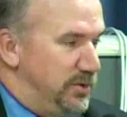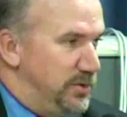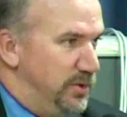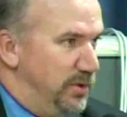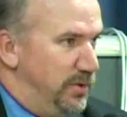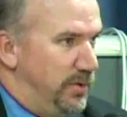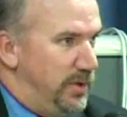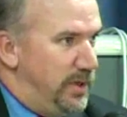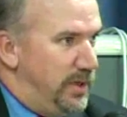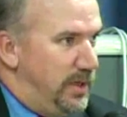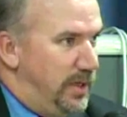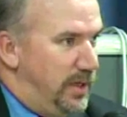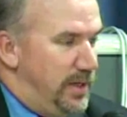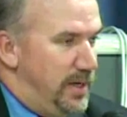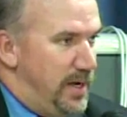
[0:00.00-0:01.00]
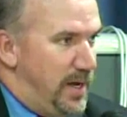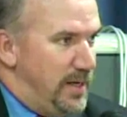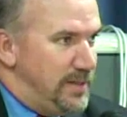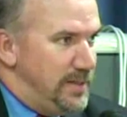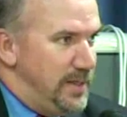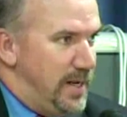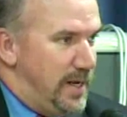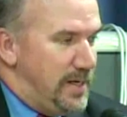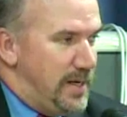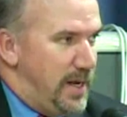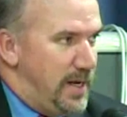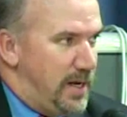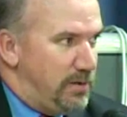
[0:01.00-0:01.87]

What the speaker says: So in 1998,